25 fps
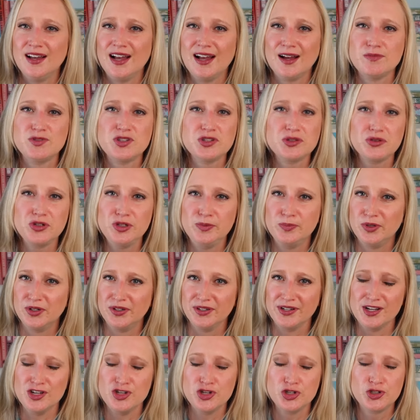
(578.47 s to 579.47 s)
Absolutely
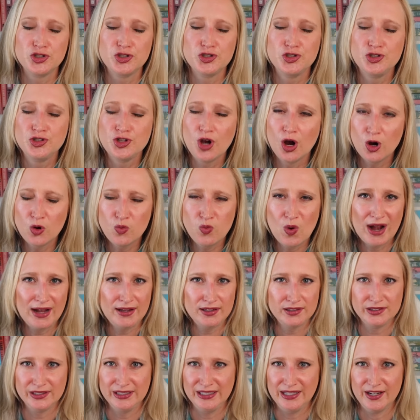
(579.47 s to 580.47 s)
brilliant. So
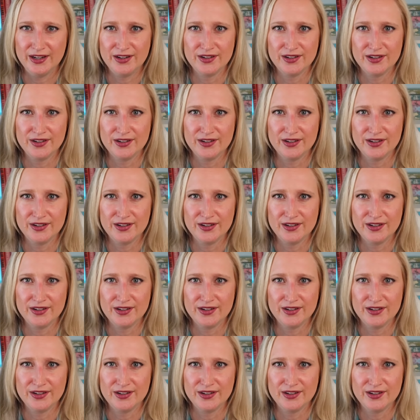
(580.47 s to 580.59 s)
wildly